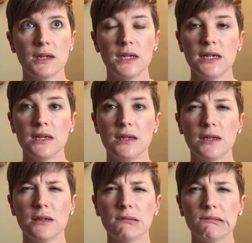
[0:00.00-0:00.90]

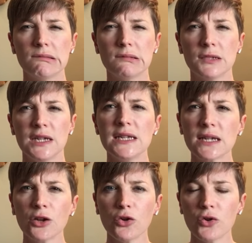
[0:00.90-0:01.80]

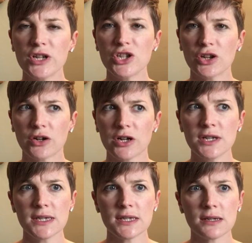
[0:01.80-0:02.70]
Eden Cottage
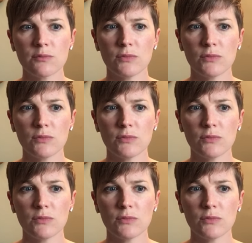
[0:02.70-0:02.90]
Yarns